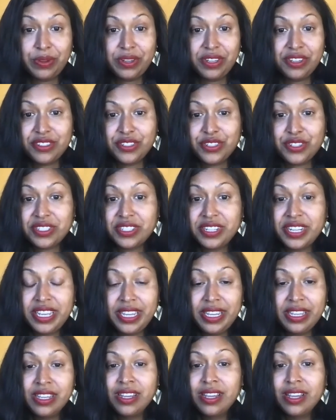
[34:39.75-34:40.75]
in your
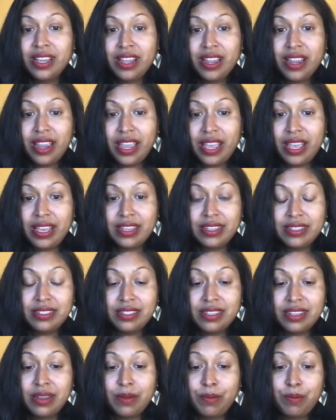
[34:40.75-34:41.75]
journey, and
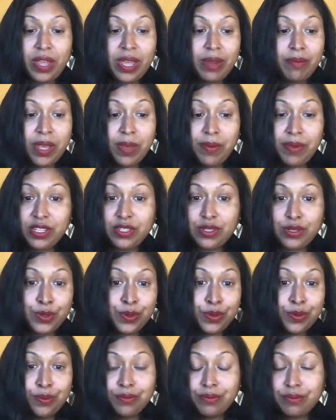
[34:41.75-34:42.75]
maybe
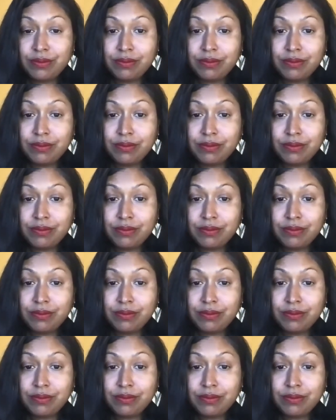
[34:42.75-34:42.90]
do